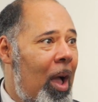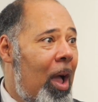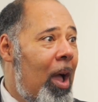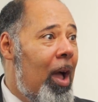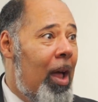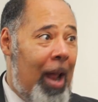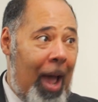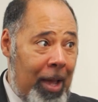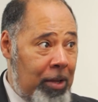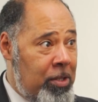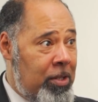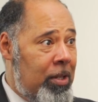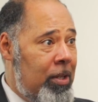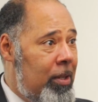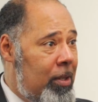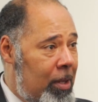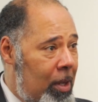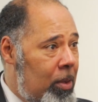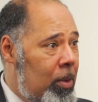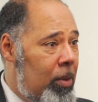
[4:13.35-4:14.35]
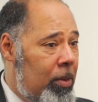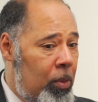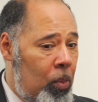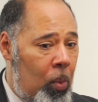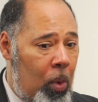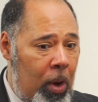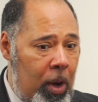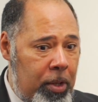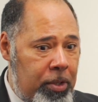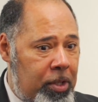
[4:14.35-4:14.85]
And actually, the
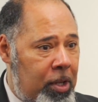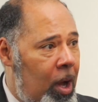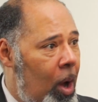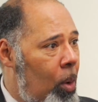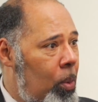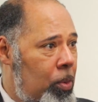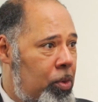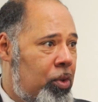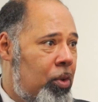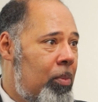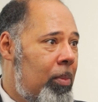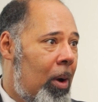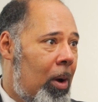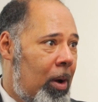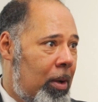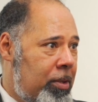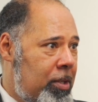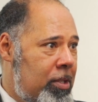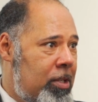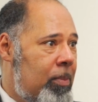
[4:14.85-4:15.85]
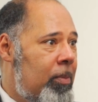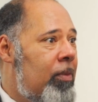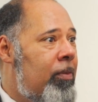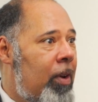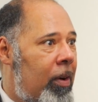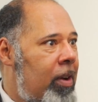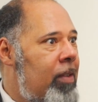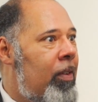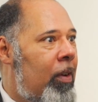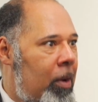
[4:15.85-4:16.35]
words cultural Marxism are
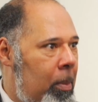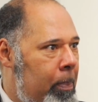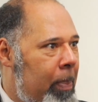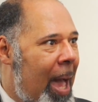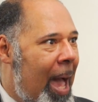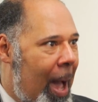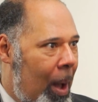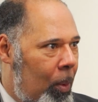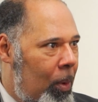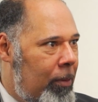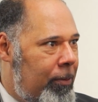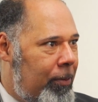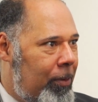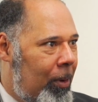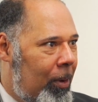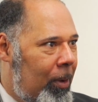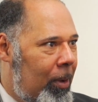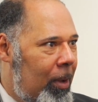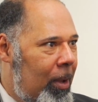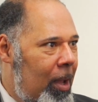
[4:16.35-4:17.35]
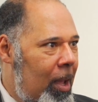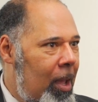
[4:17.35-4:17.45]
very, very powerful.